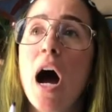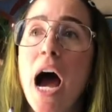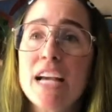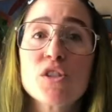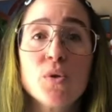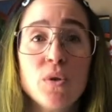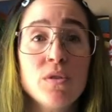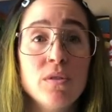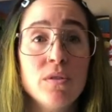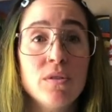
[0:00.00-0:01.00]
High
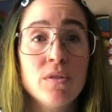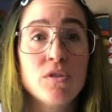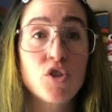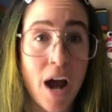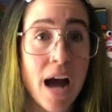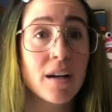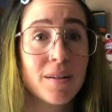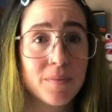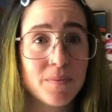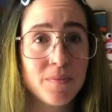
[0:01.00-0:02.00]
school track.